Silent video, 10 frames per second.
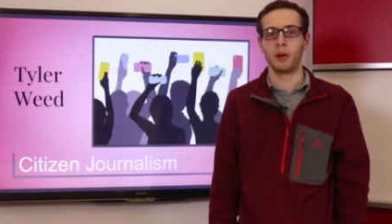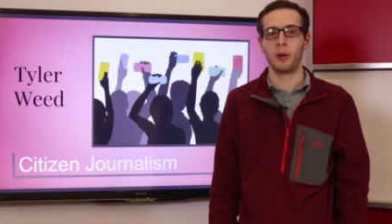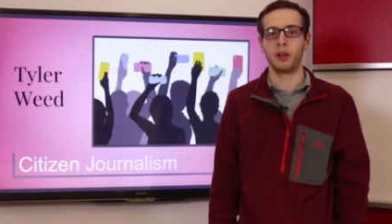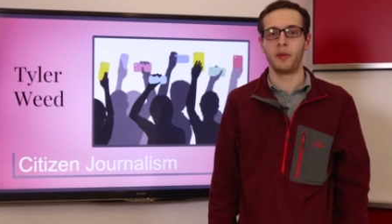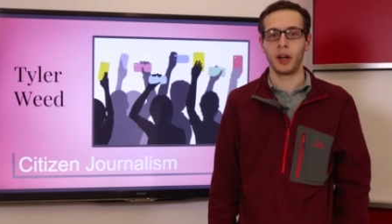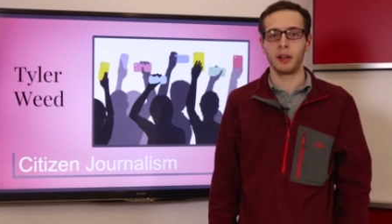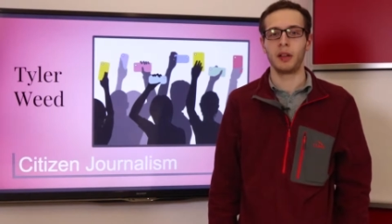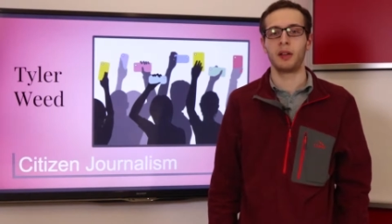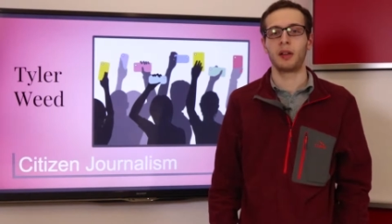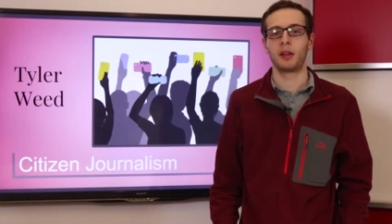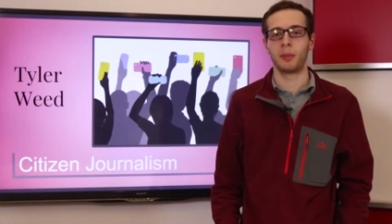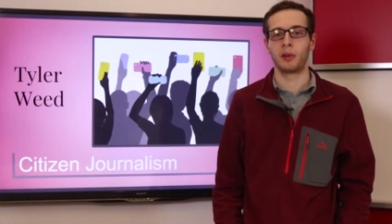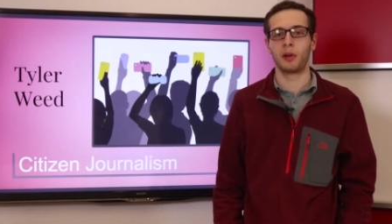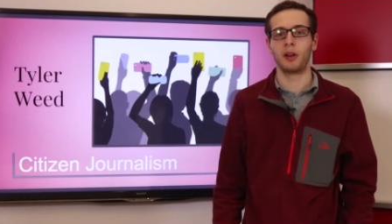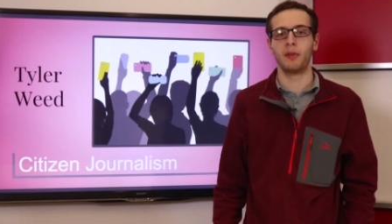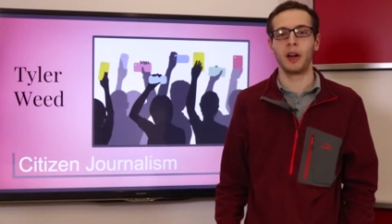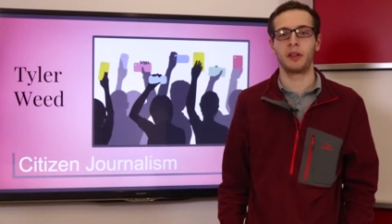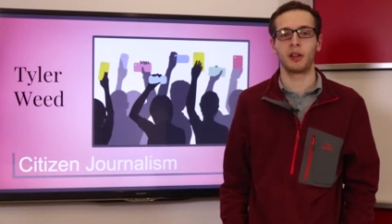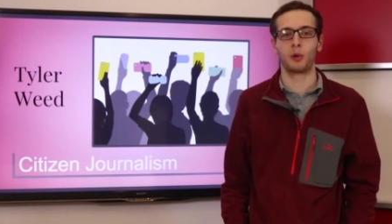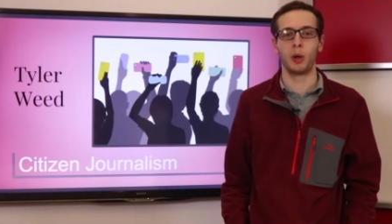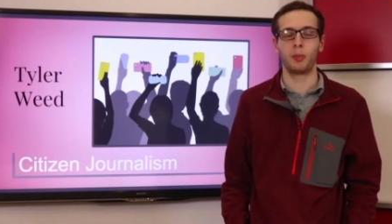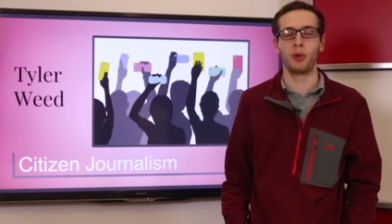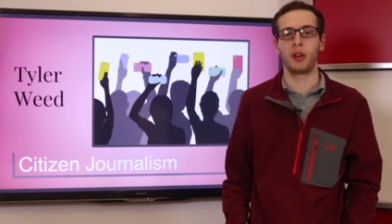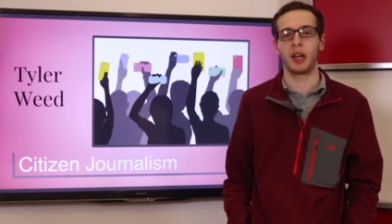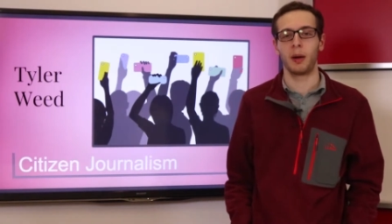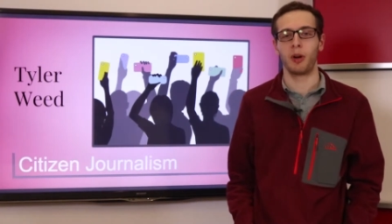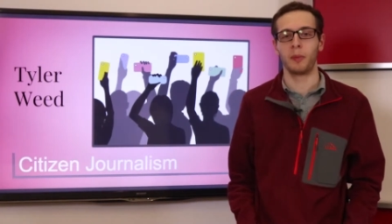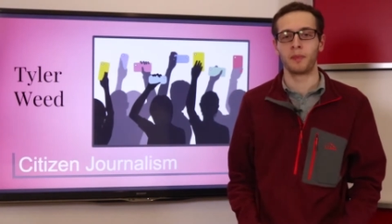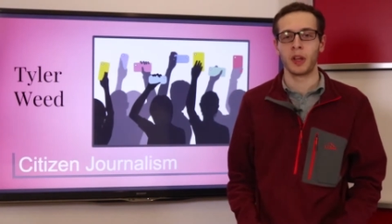or at the very least, some sort of device equipped with a camera.